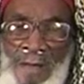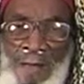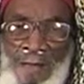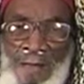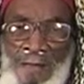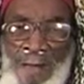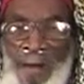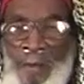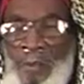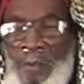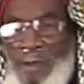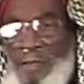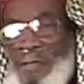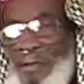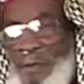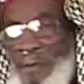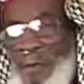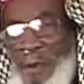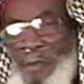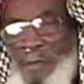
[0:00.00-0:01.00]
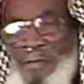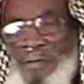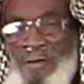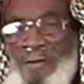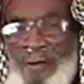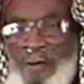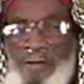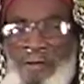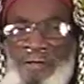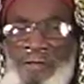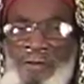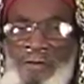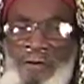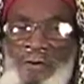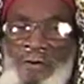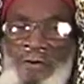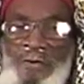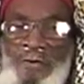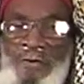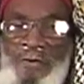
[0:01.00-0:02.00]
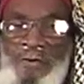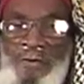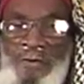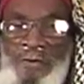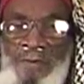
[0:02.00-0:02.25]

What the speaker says: don't want no women to go to school.